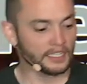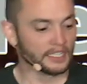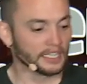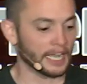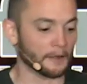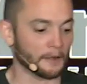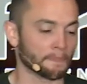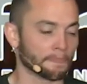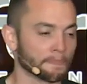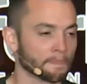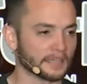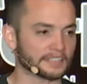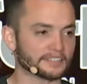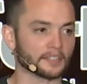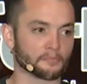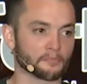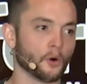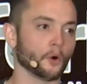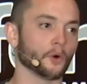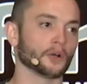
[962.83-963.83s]
Okay, that's
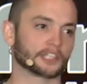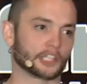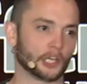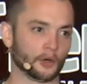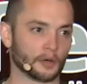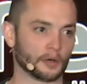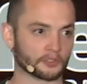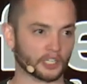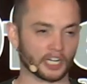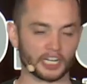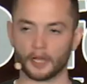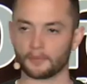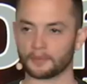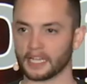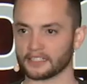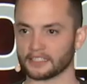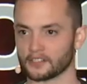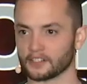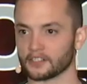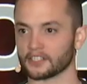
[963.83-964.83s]
the point though. I'm trying to help you
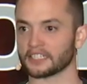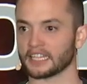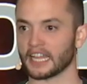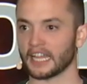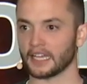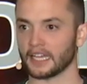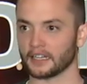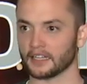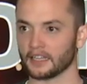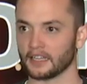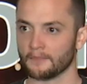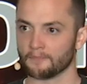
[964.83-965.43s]
guys understand